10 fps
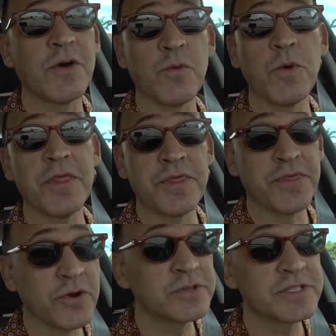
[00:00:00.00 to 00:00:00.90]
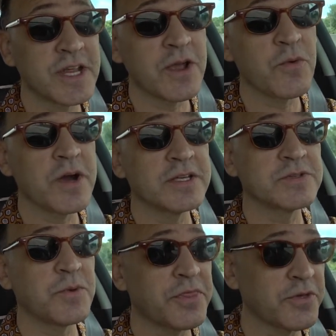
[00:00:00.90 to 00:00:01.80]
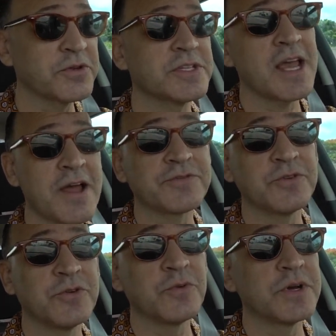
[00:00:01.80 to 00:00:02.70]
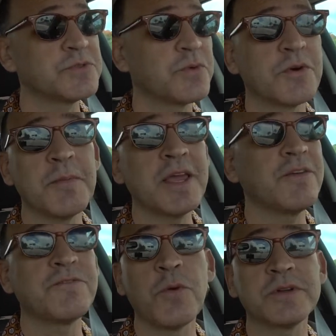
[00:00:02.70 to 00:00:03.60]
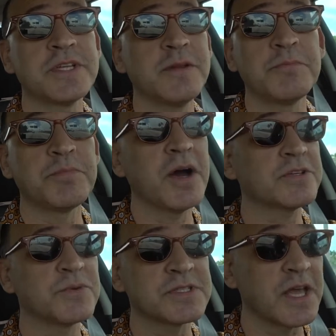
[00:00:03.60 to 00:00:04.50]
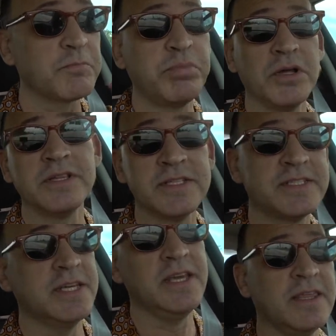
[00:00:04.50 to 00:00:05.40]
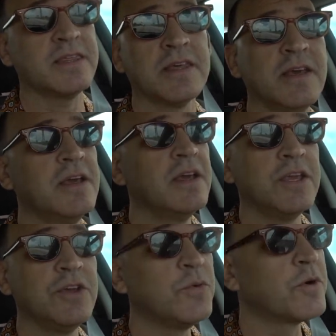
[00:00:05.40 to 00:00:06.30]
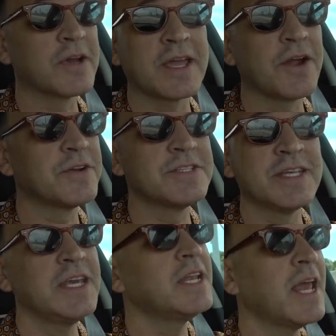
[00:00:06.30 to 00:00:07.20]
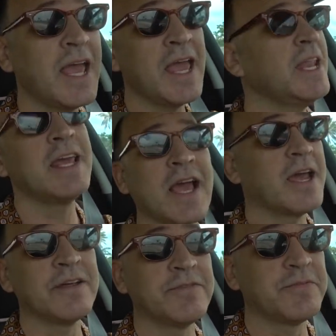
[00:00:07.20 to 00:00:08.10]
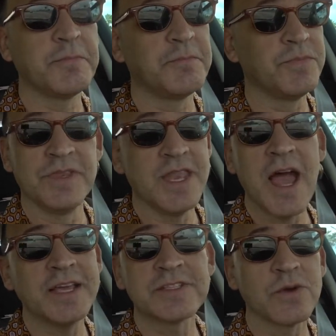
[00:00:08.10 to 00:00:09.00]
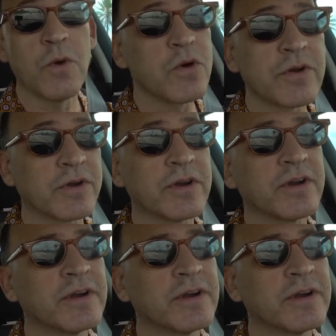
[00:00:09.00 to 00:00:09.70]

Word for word: what Thursday was, what Thursday afternoon was, where making 14 bucks was like pulling teeth. You weren't guaranteed any kind of nice order.